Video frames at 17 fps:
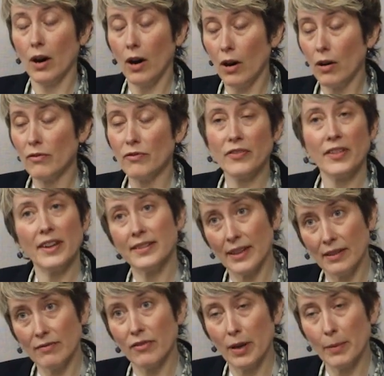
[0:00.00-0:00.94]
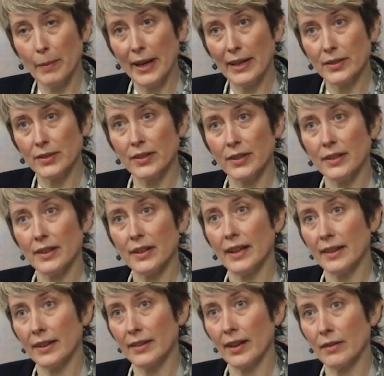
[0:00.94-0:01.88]
of this inflammation
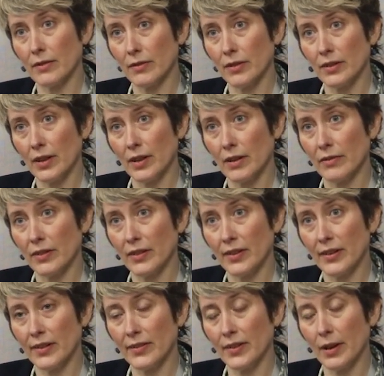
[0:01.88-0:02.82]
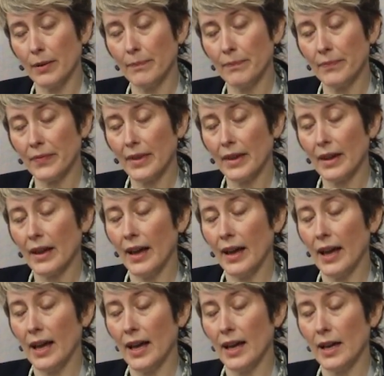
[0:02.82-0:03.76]
in the central nervous system.
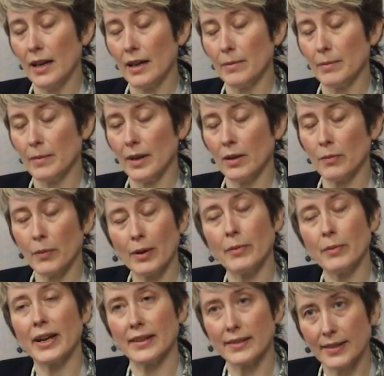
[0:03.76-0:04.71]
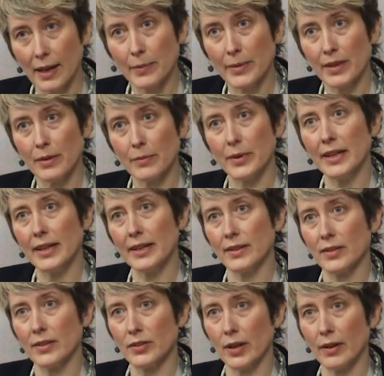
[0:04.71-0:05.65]
And when we examine them, we
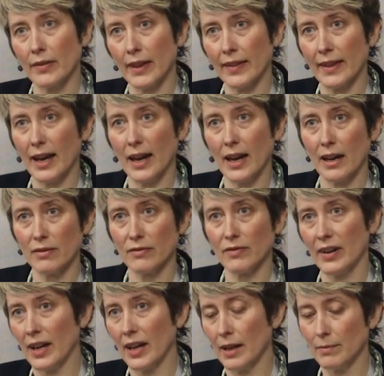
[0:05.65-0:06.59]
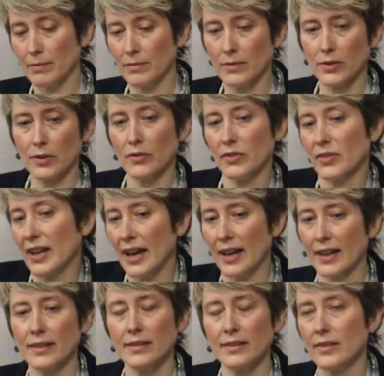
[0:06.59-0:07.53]
need to show that they have sort of
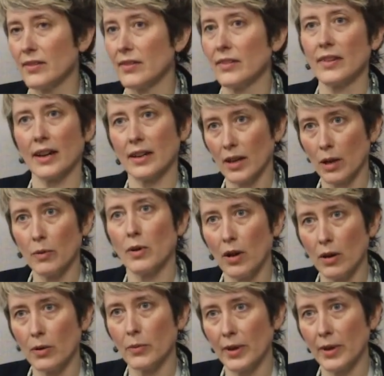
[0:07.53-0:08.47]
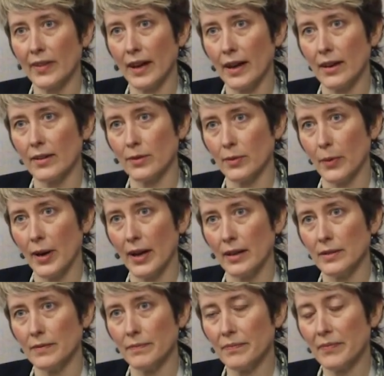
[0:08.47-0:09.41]
signs that go along with that as
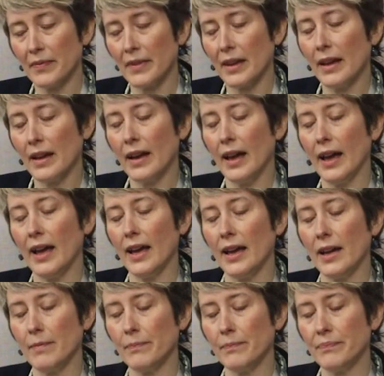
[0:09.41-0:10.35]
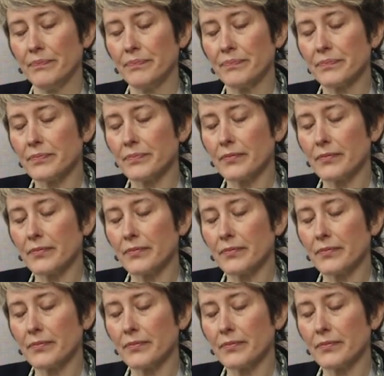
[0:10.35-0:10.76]
well. And